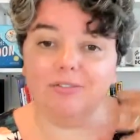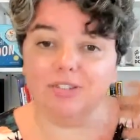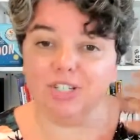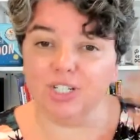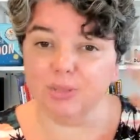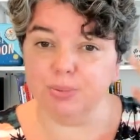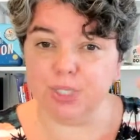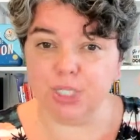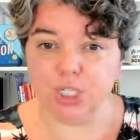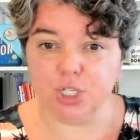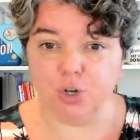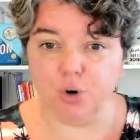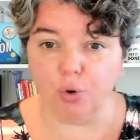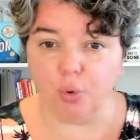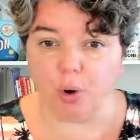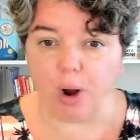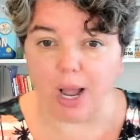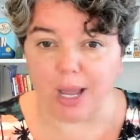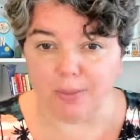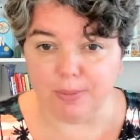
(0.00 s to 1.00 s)

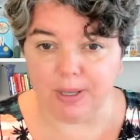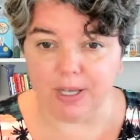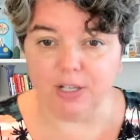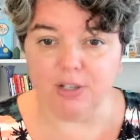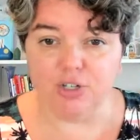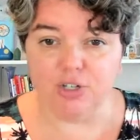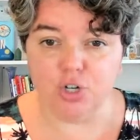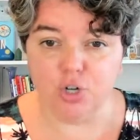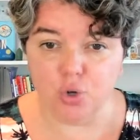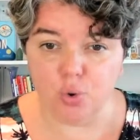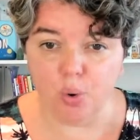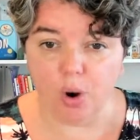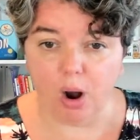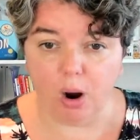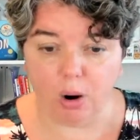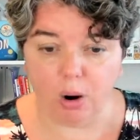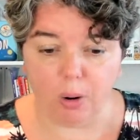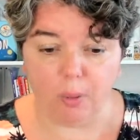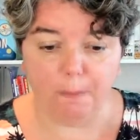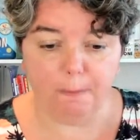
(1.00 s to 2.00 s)
subscribing to
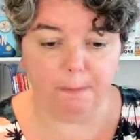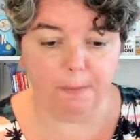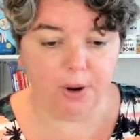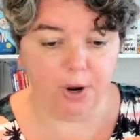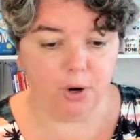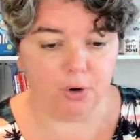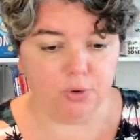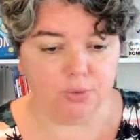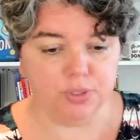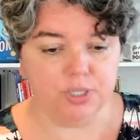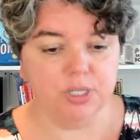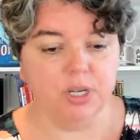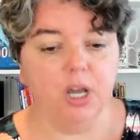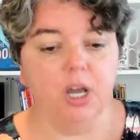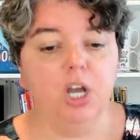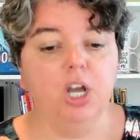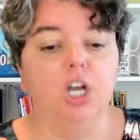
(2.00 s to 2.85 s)
our posts.